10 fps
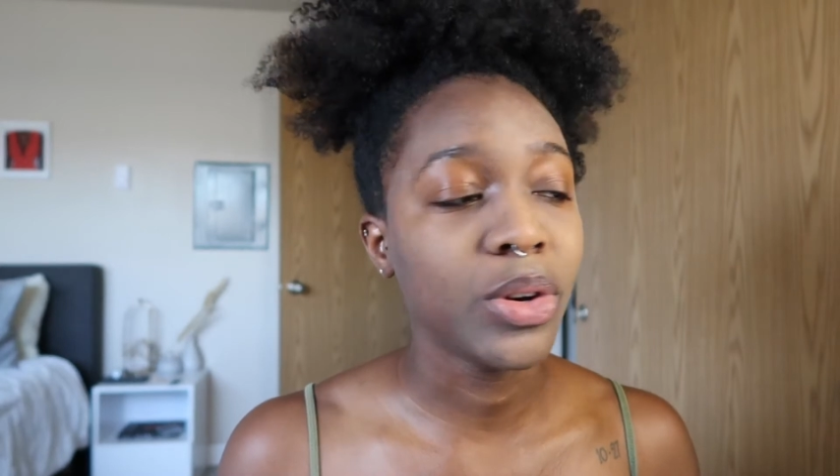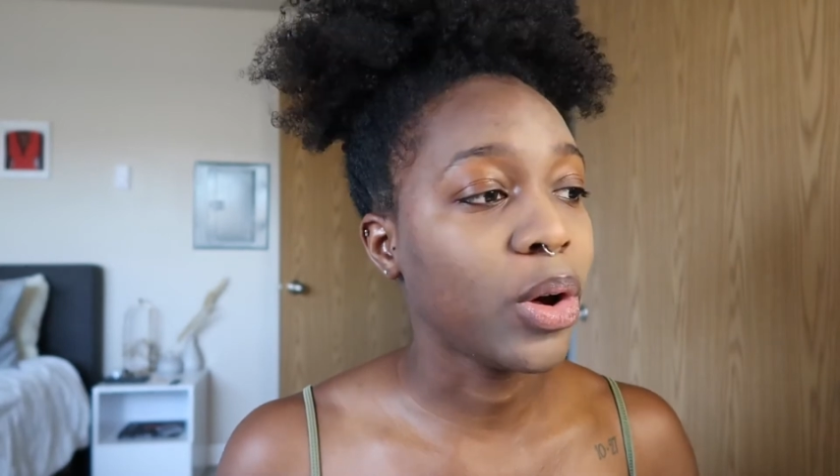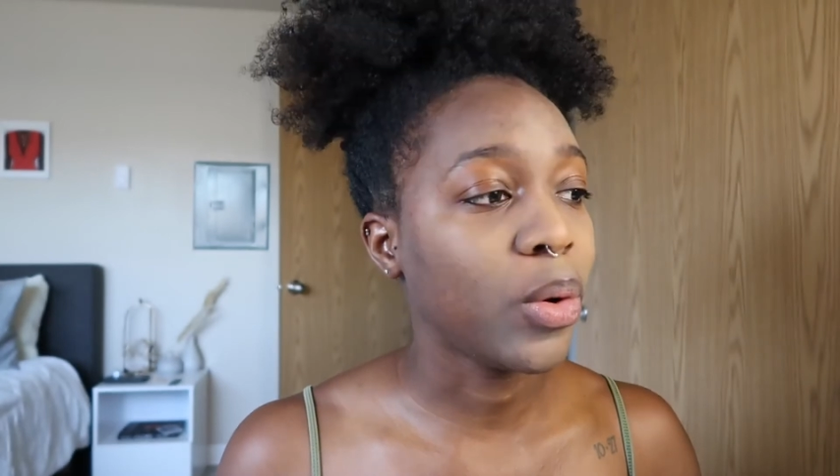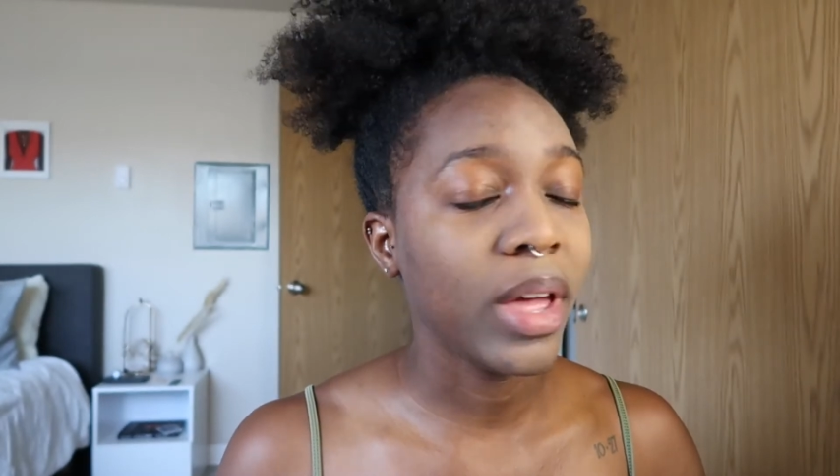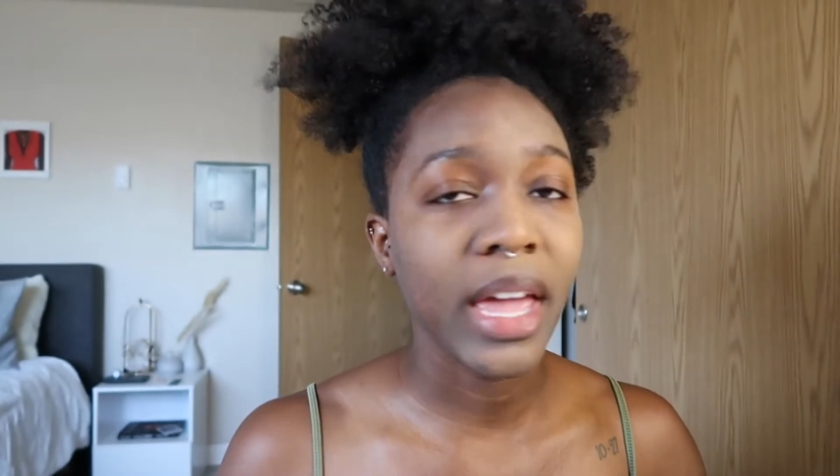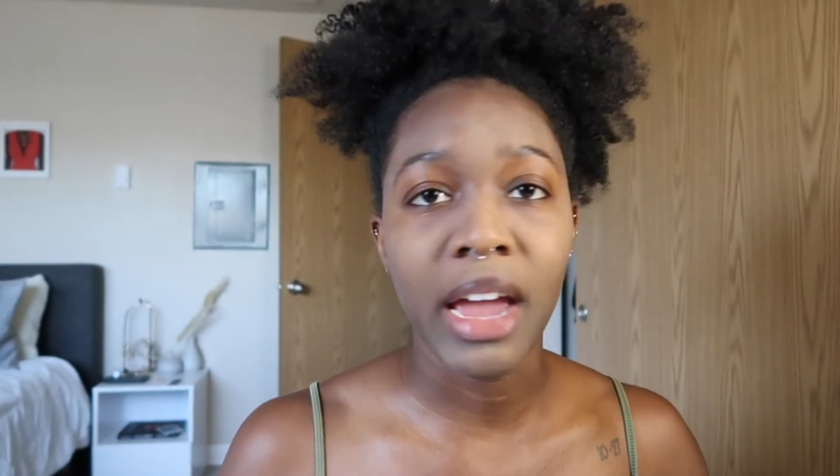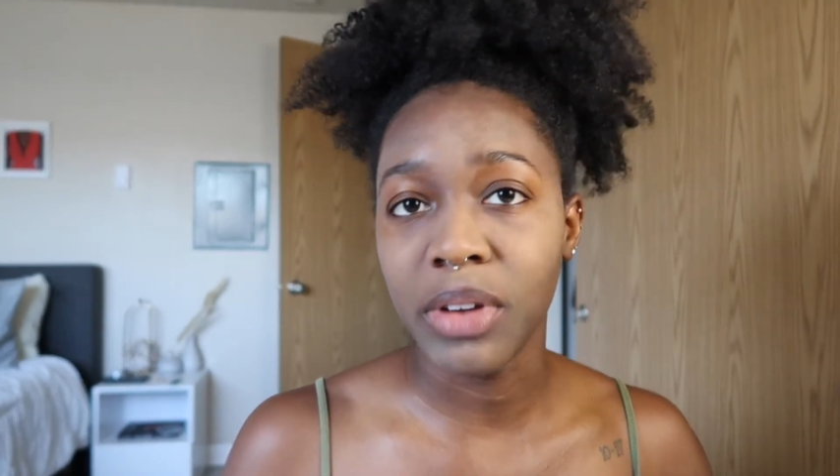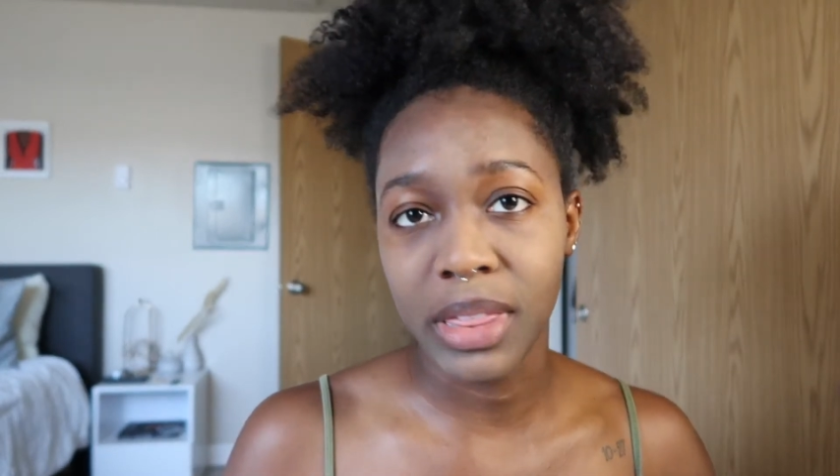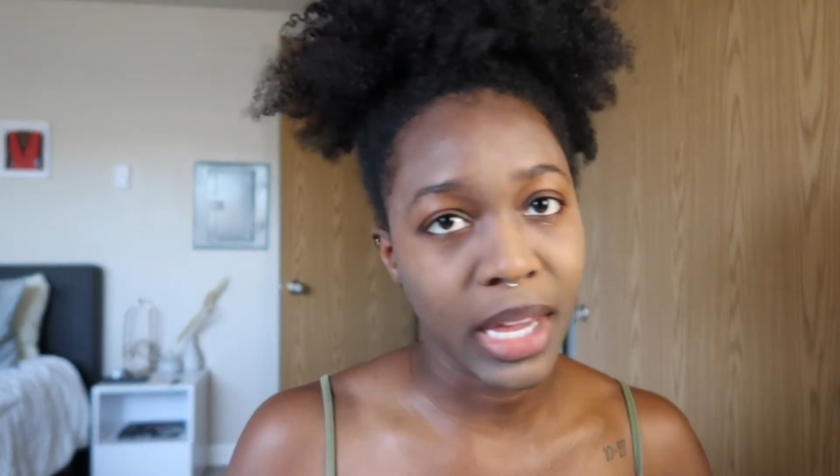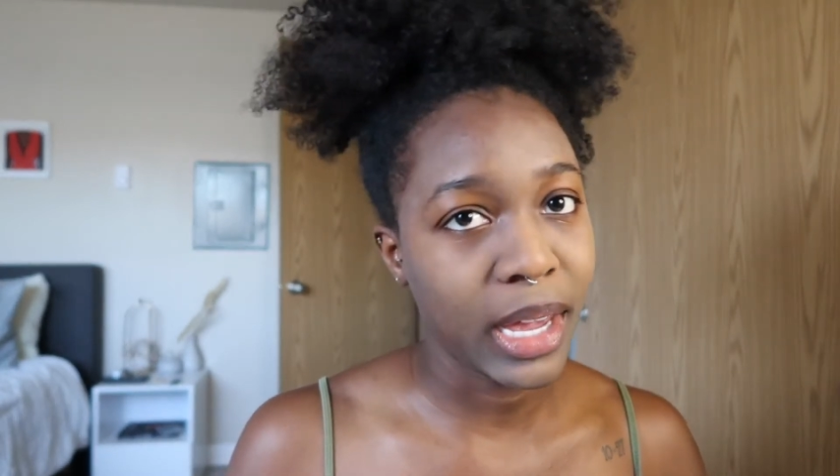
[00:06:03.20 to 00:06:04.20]
know,
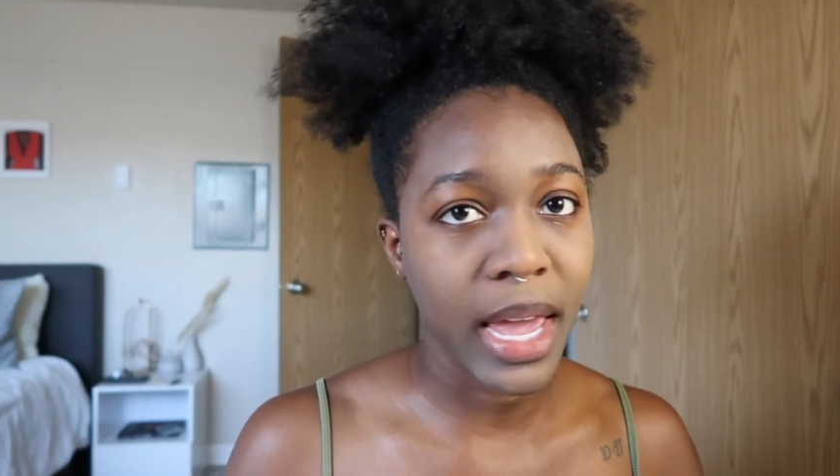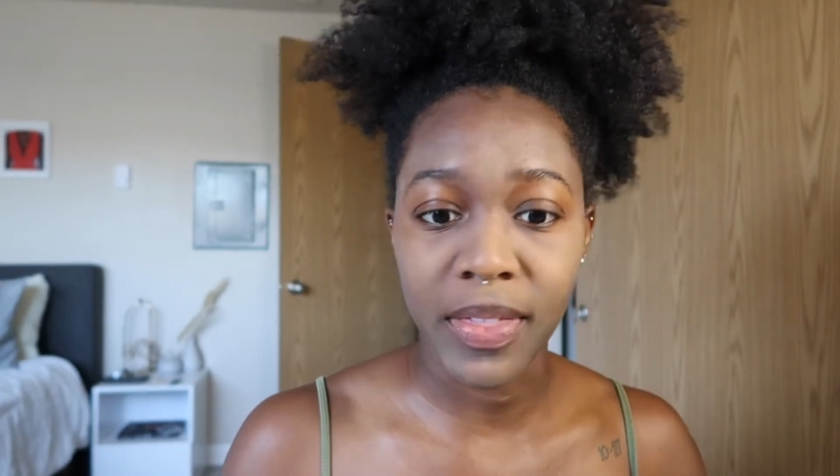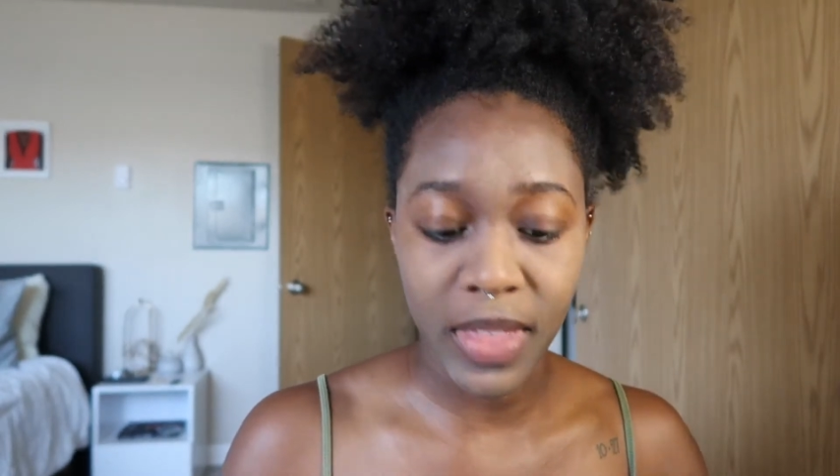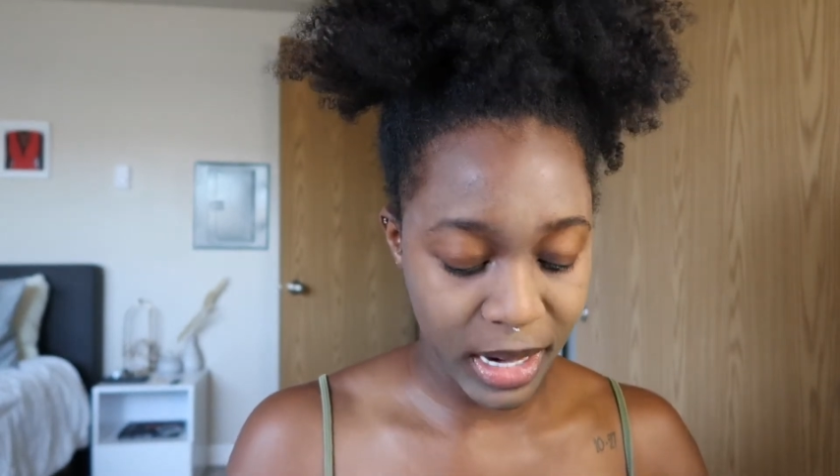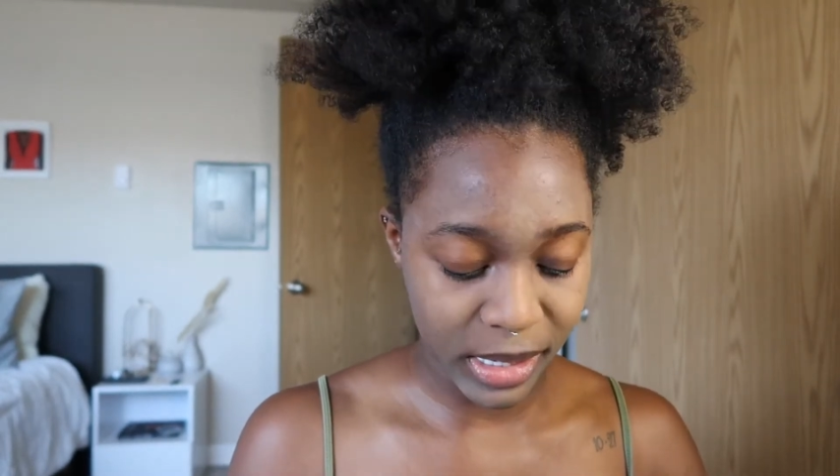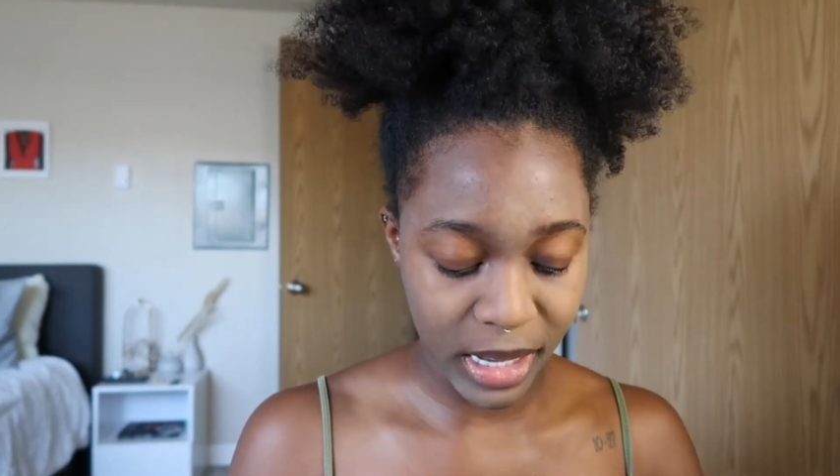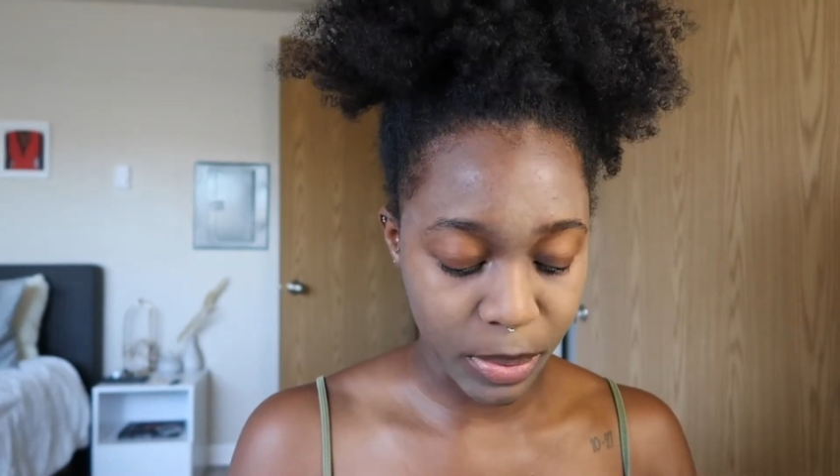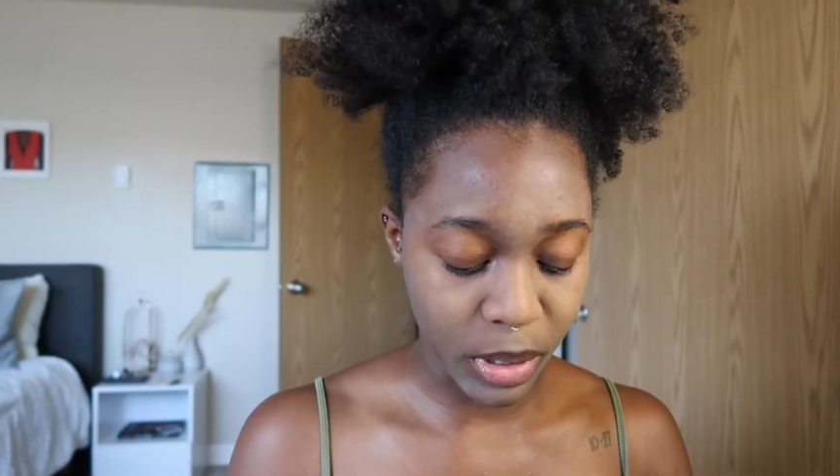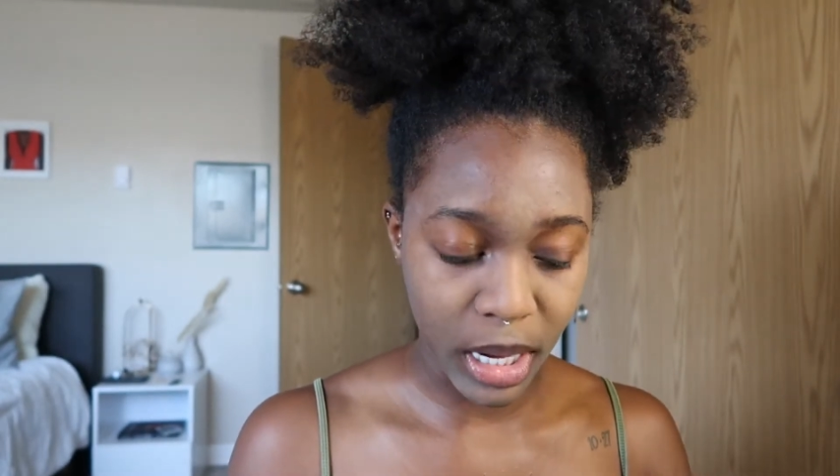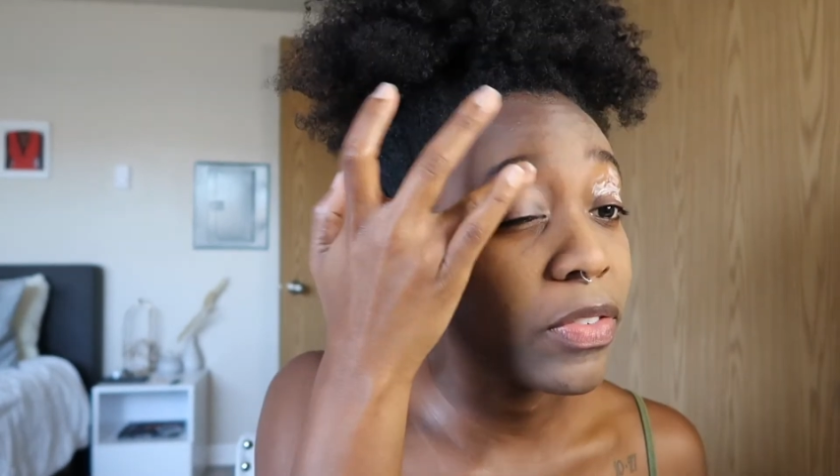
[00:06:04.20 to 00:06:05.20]
everything that is Ebony.